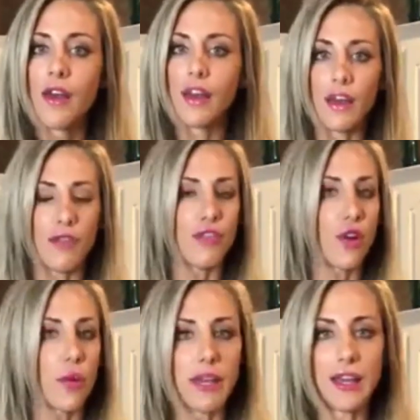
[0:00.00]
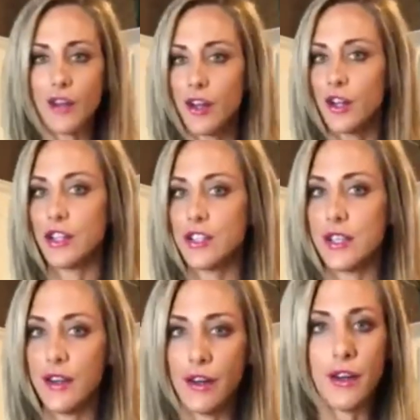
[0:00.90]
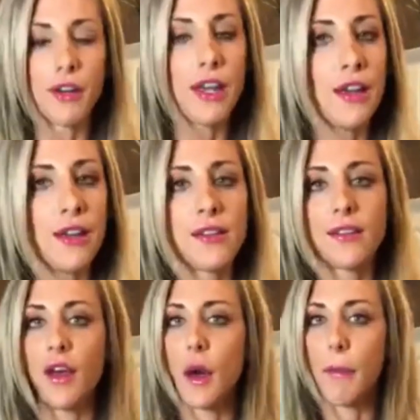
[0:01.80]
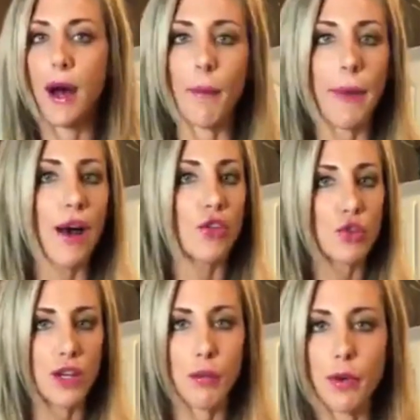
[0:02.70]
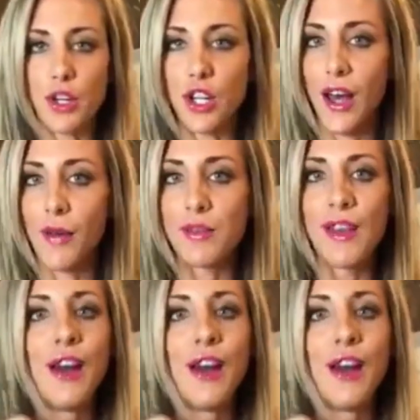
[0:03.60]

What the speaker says: If you're a beginner, just get on your knees, pop out 20 push-ups.